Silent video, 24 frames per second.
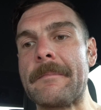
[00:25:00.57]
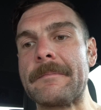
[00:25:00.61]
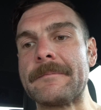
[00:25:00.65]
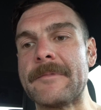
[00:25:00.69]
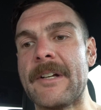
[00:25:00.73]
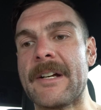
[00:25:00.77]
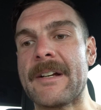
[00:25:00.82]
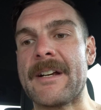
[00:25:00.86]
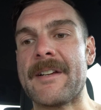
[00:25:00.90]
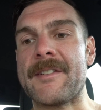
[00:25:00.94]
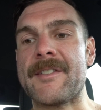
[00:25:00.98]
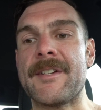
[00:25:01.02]

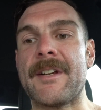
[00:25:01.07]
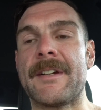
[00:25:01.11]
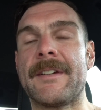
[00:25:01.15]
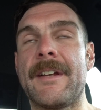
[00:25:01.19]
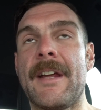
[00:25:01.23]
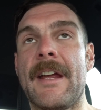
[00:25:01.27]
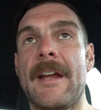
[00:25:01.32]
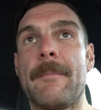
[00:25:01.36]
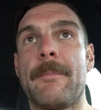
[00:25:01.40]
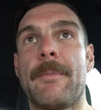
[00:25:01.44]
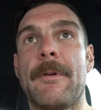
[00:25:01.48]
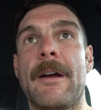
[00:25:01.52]
like I said,
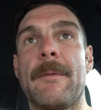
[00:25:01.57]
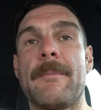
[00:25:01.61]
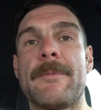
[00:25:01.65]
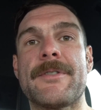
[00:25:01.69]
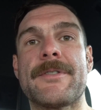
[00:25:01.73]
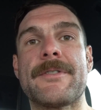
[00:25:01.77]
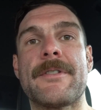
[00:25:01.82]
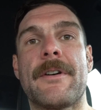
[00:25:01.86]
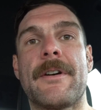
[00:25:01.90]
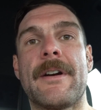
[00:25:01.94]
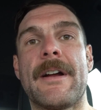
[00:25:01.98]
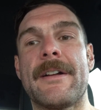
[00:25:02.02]
game plan was
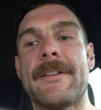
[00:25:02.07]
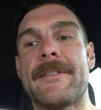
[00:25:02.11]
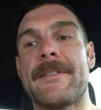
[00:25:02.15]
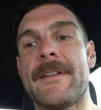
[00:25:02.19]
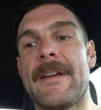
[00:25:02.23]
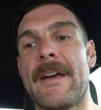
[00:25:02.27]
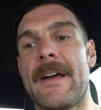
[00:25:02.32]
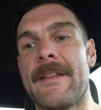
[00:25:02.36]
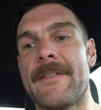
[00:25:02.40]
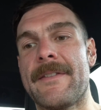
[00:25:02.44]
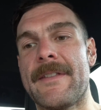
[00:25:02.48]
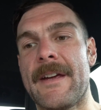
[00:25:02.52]
start
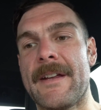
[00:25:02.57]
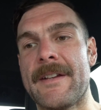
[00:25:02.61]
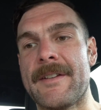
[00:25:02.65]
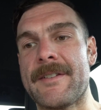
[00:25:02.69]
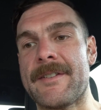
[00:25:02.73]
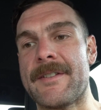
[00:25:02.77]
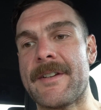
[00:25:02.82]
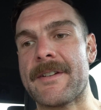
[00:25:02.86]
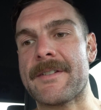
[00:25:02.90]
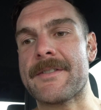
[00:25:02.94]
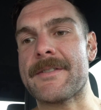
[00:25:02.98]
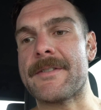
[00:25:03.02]
at that
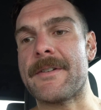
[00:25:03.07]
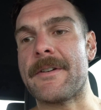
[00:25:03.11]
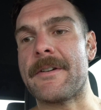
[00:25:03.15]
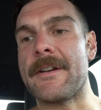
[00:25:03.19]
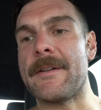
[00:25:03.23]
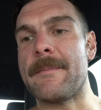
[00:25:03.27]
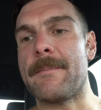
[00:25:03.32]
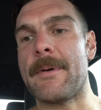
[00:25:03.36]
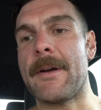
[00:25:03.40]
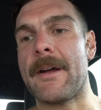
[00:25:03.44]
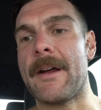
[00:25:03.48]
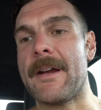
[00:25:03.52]
6:30
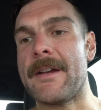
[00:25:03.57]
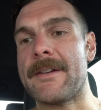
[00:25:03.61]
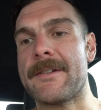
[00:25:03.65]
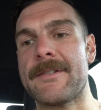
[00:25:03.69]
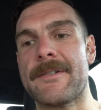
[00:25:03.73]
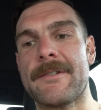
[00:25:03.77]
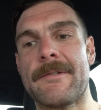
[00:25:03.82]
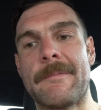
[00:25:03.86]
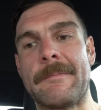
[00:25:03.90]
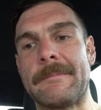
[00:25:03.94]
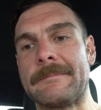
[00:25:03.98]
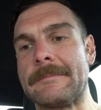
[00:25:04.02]

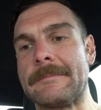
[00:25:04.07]
pace.